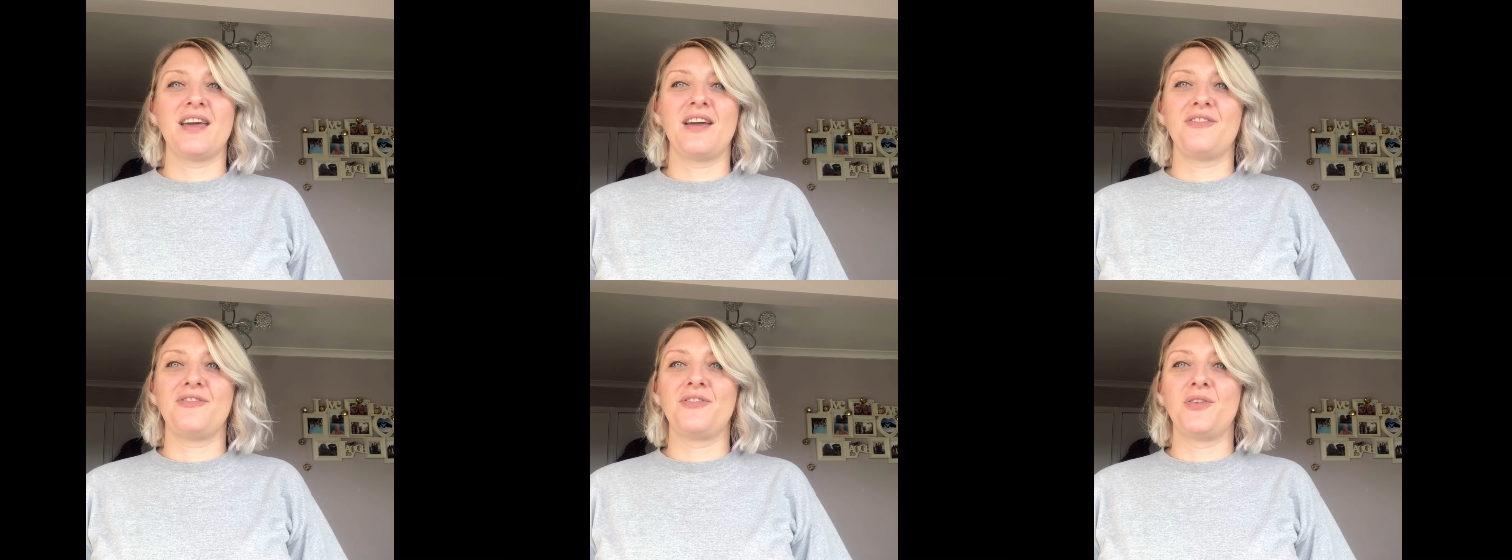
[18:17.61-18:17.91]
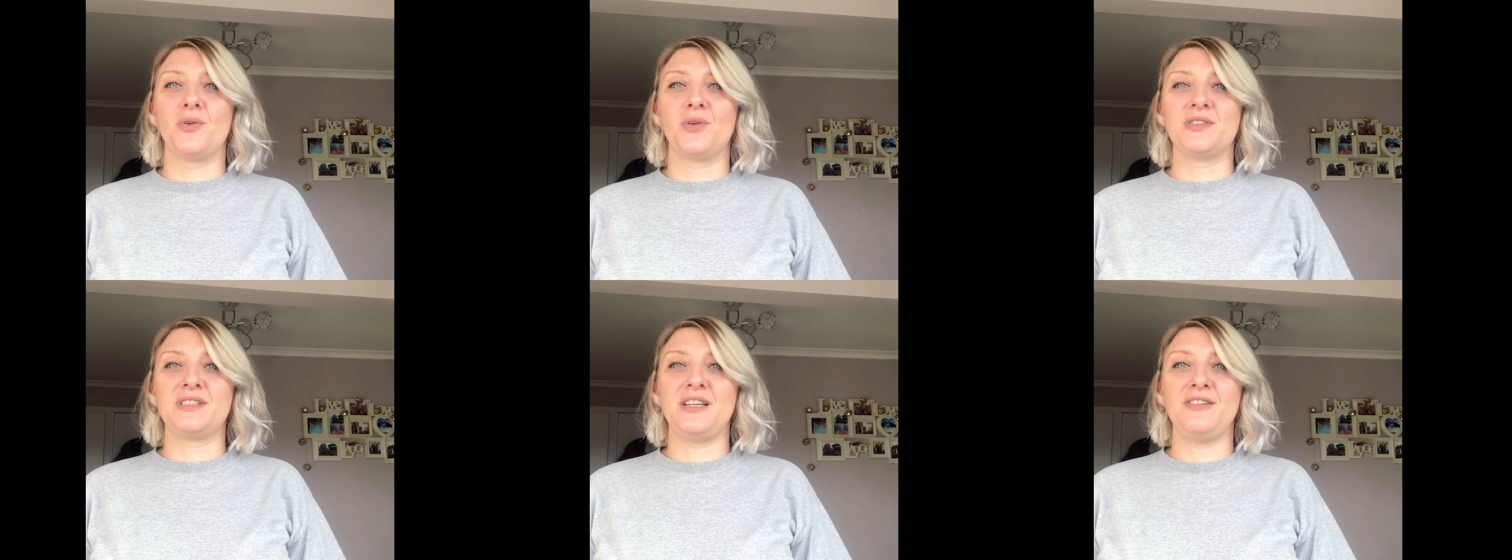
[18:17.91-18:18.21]
a
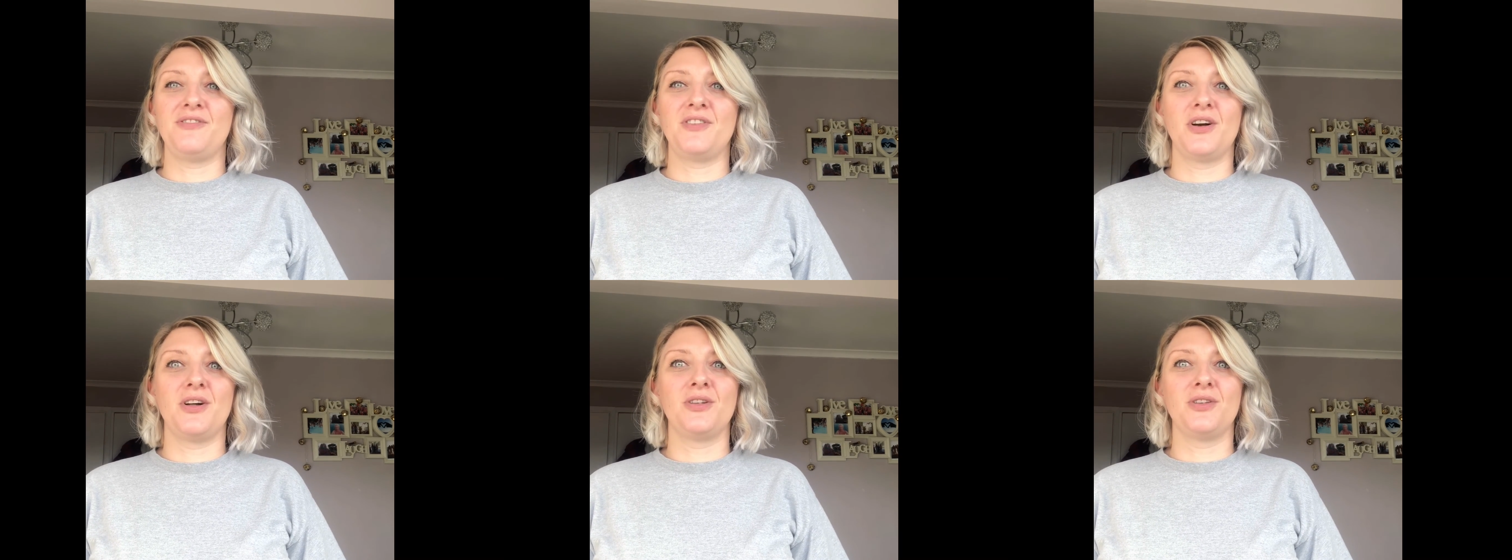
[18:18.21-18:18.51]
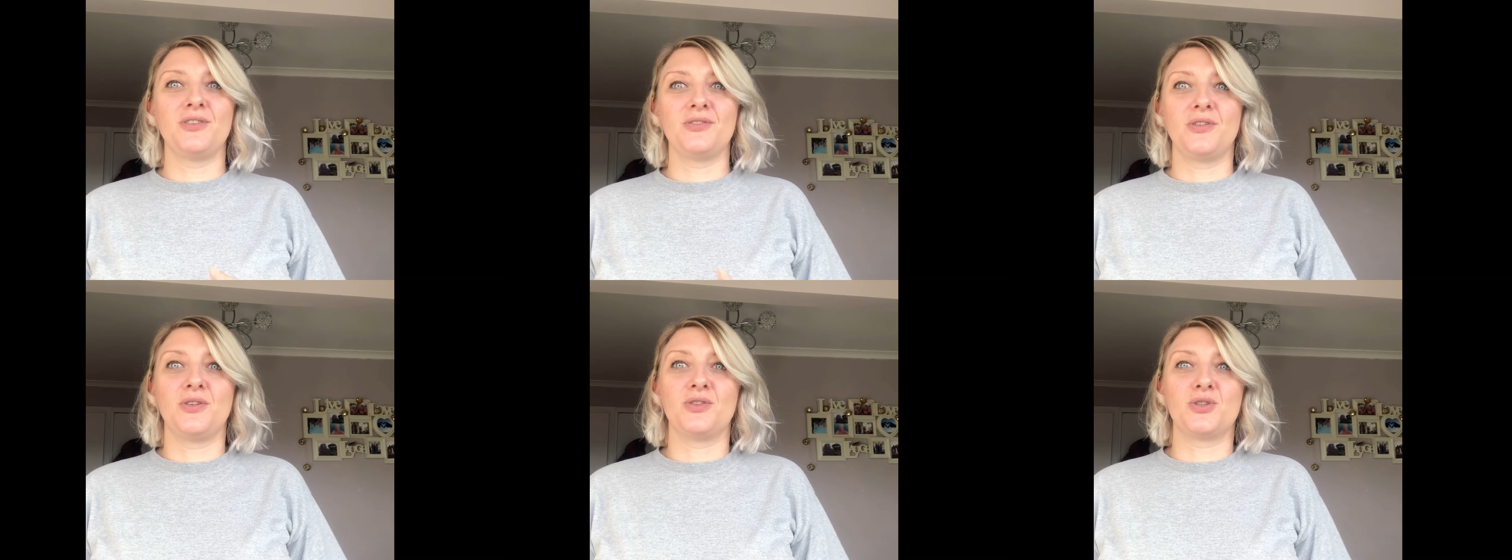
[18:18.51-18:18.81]
40
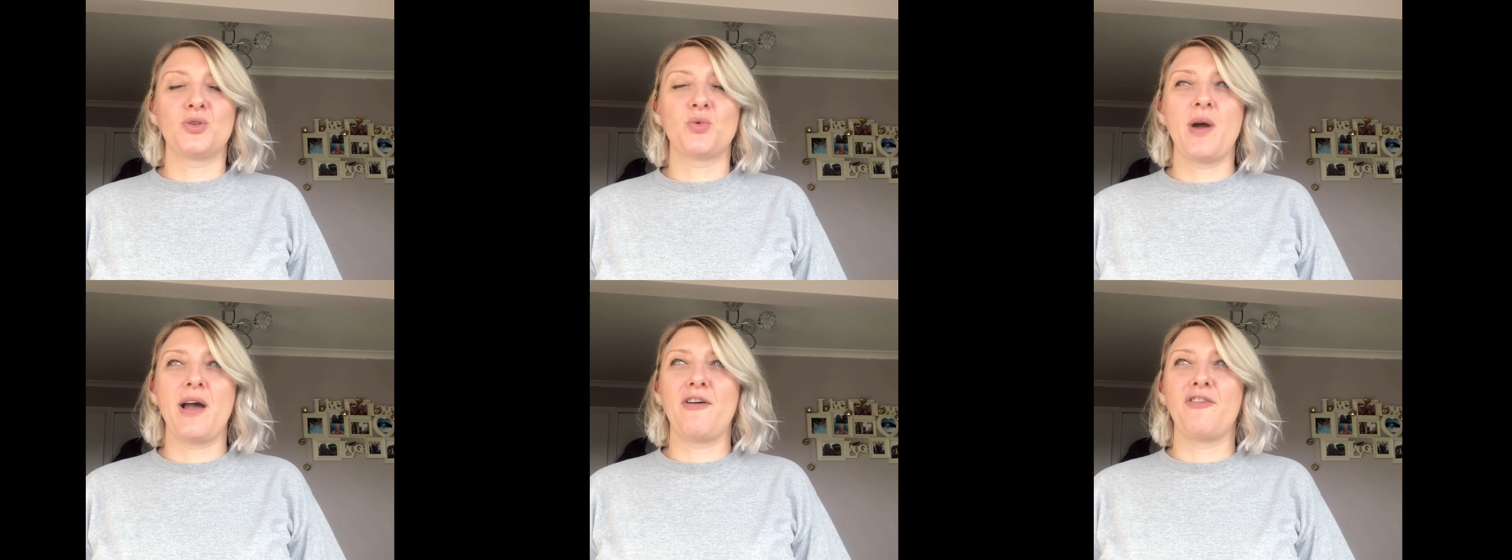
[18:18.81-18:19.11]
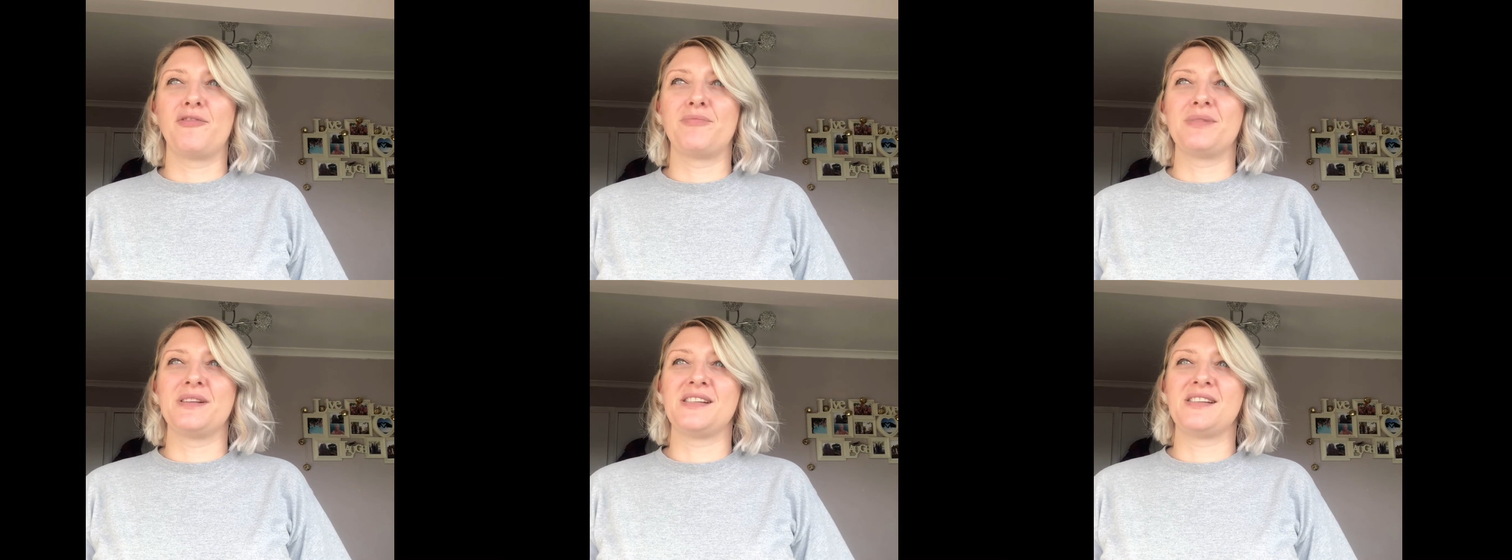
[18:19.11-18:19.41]
volt or
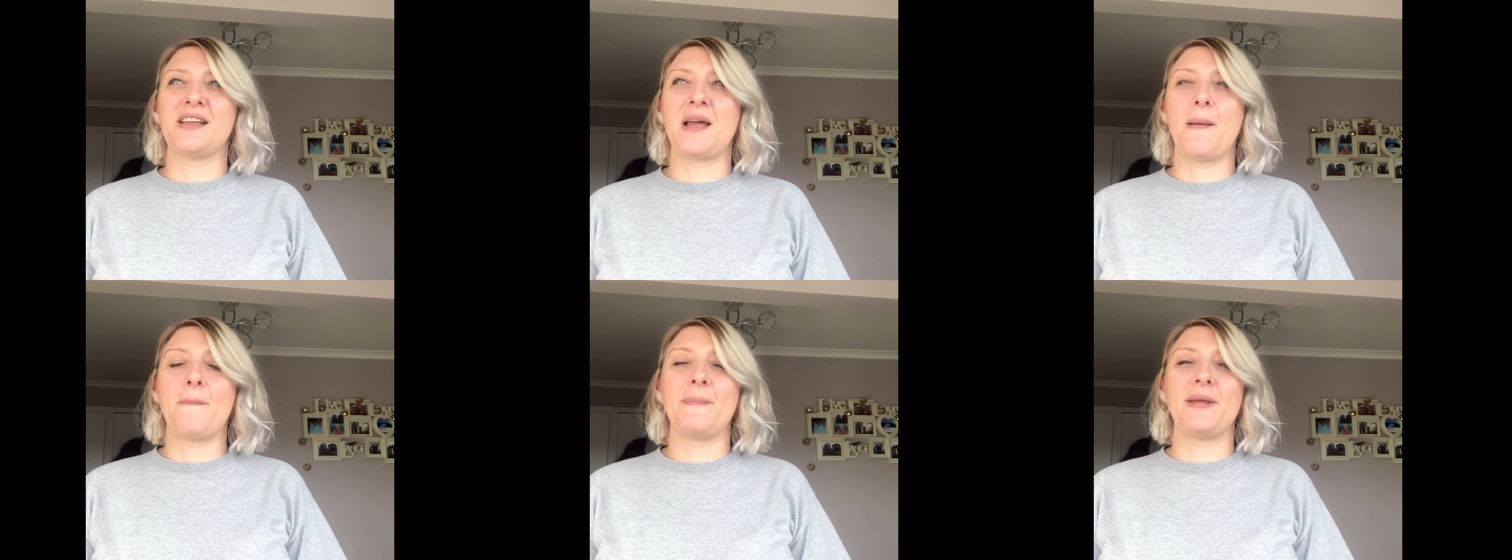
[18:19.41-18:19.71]
12%,